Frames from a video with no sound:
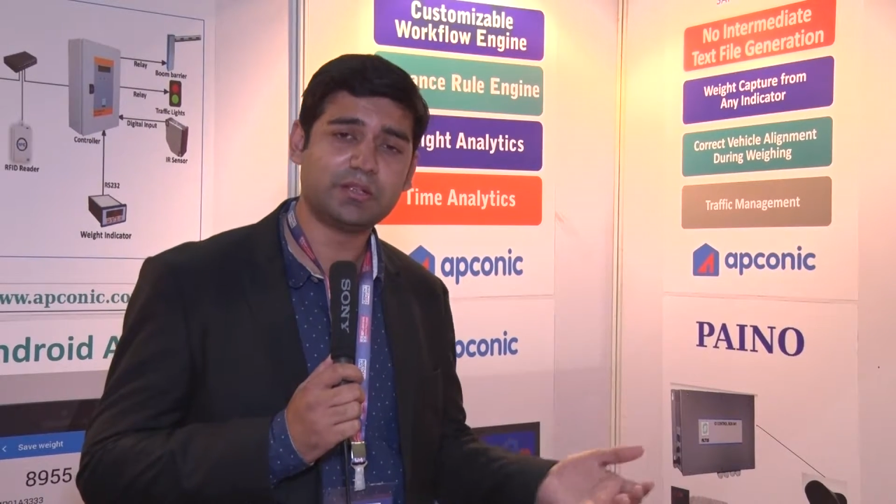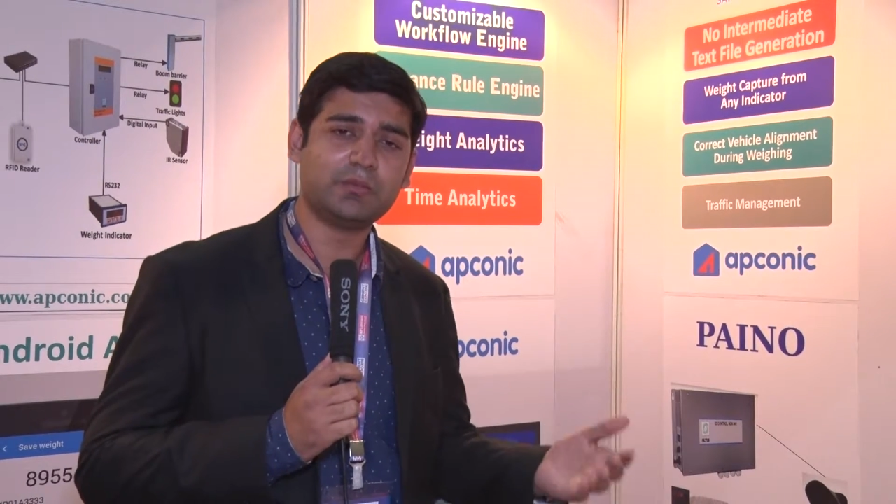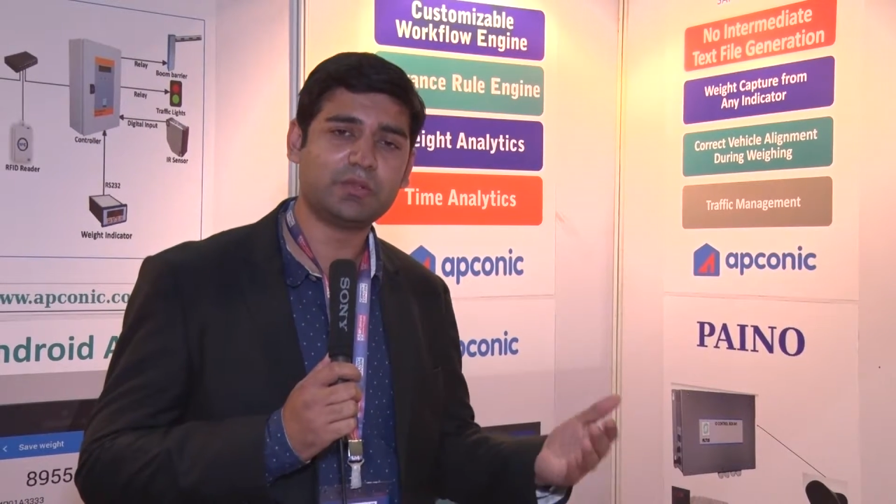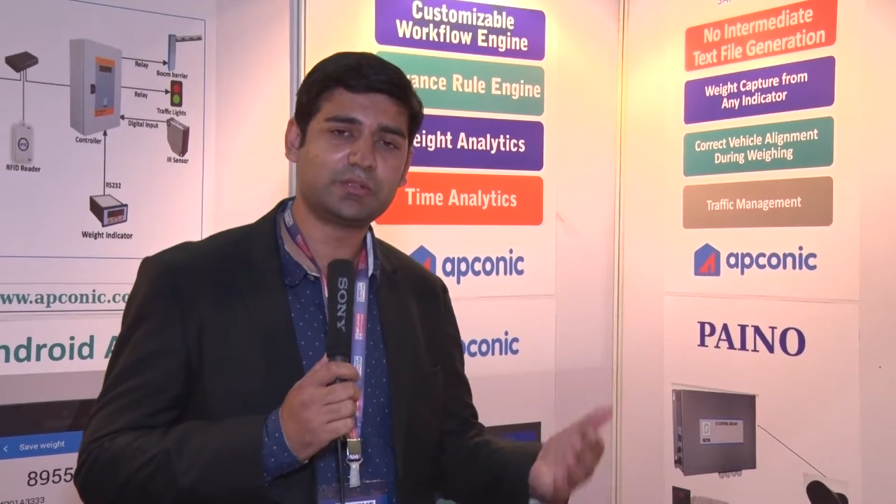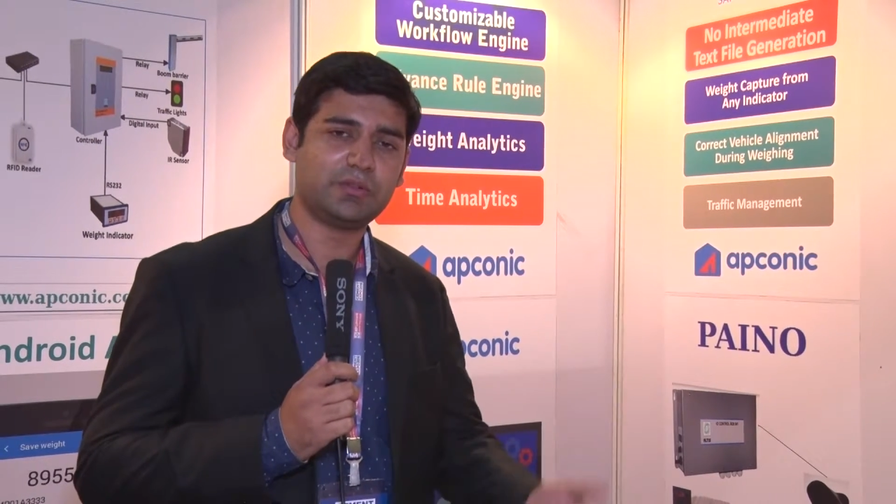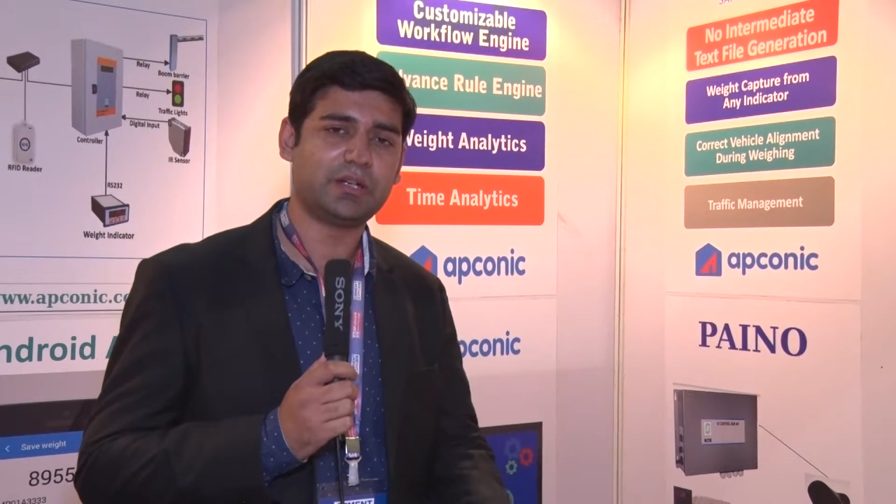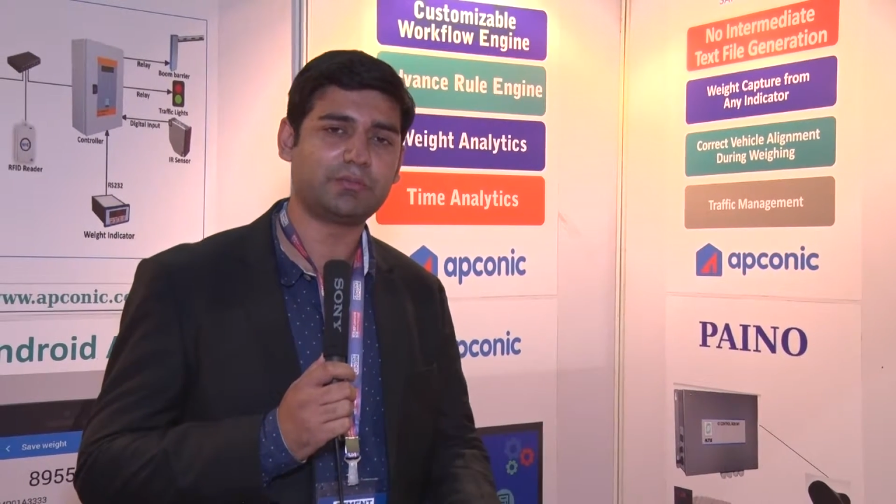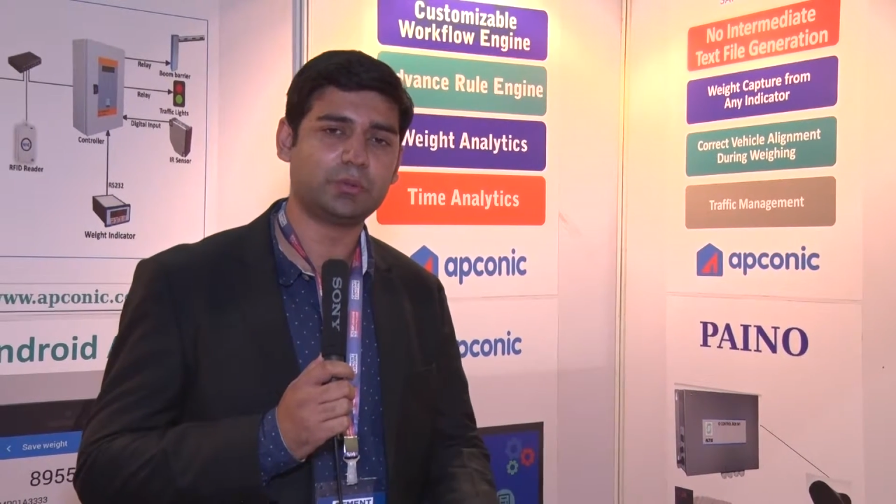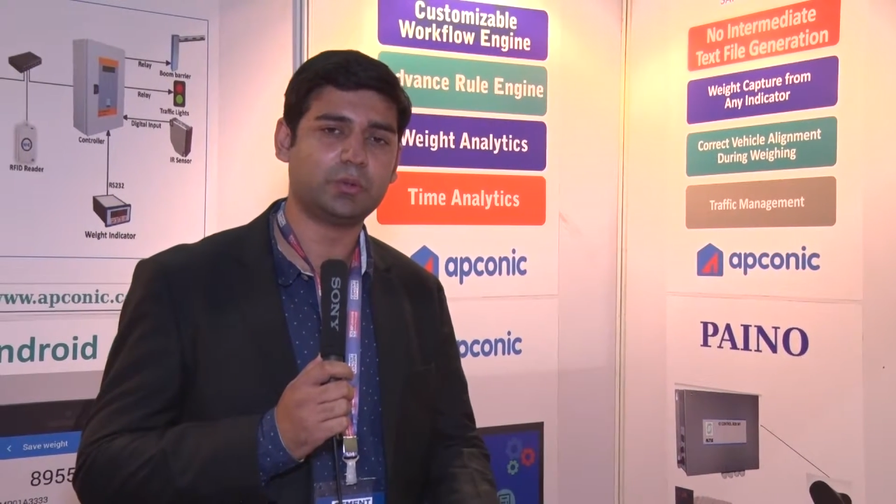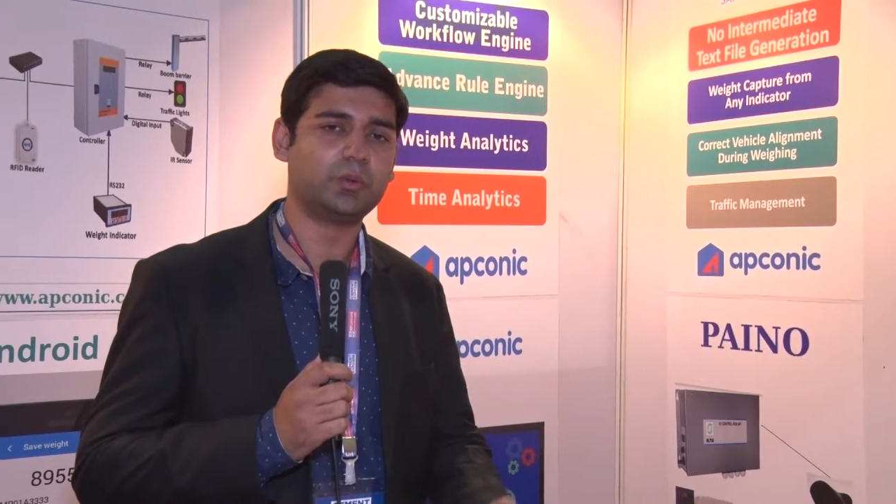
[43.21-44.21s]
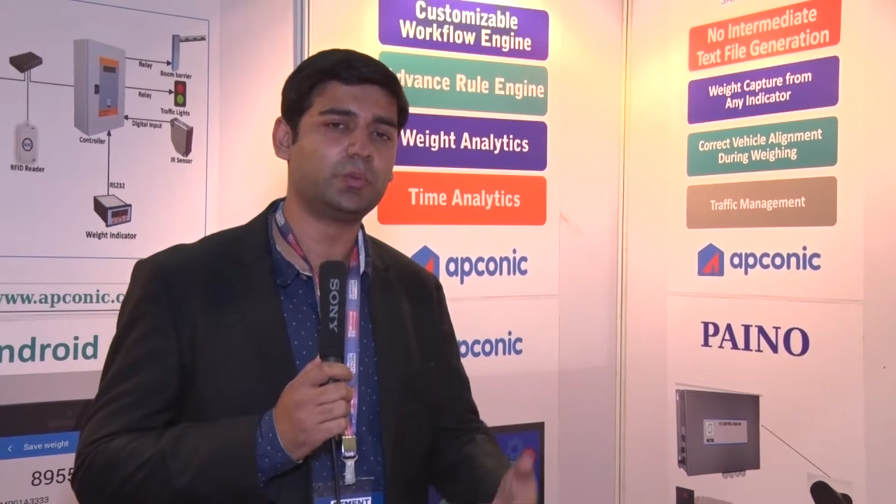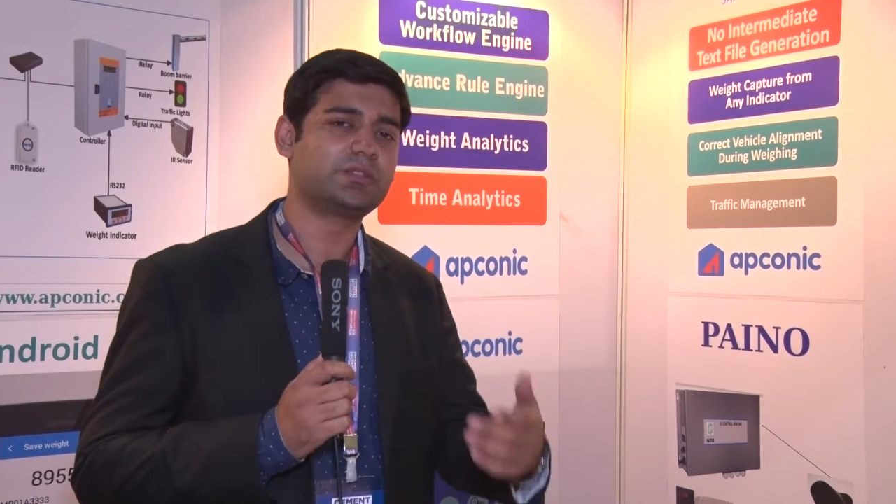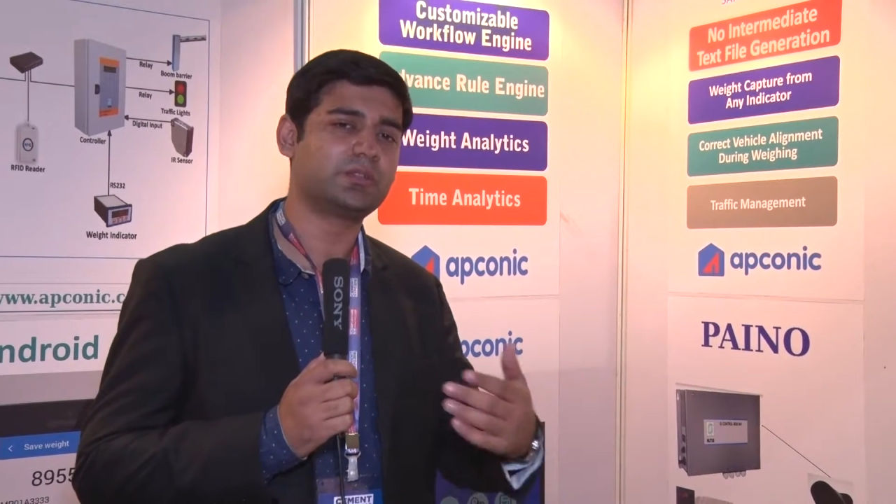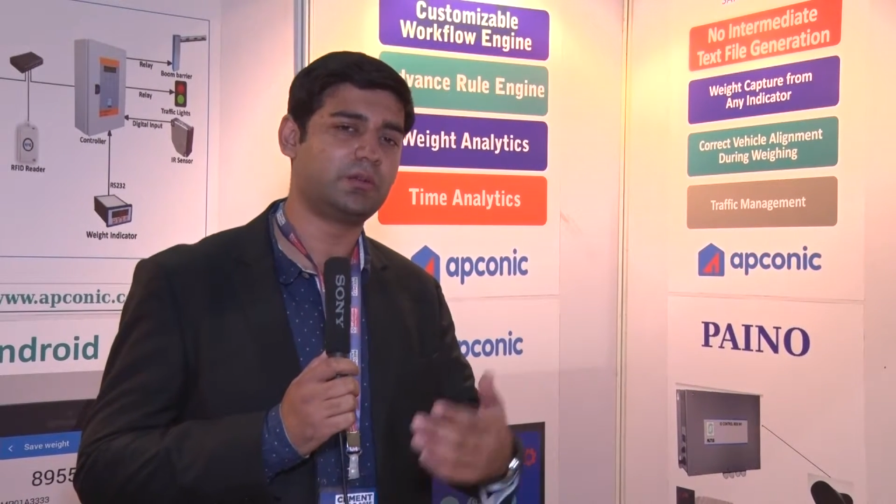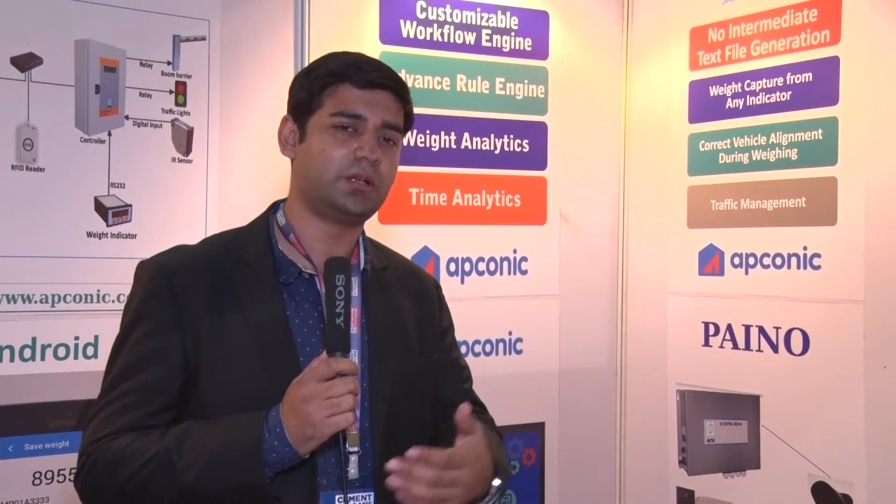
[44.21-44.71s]
in which we have to go
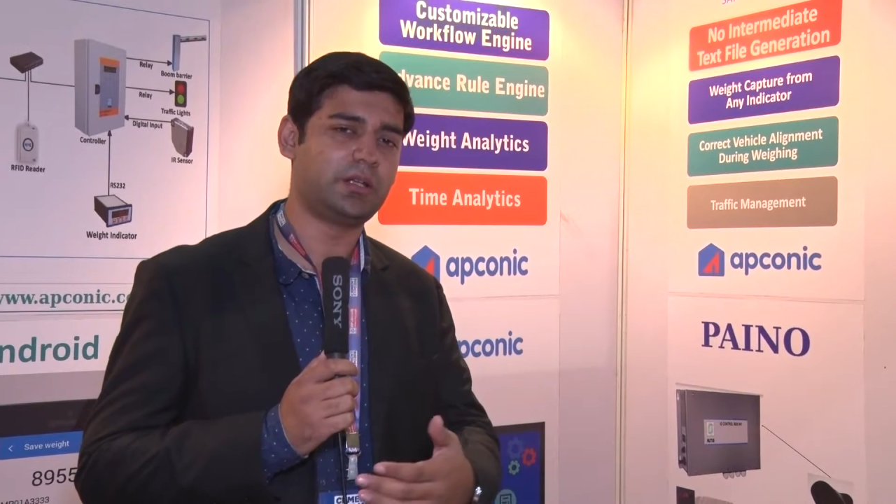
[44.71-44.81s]
which uh,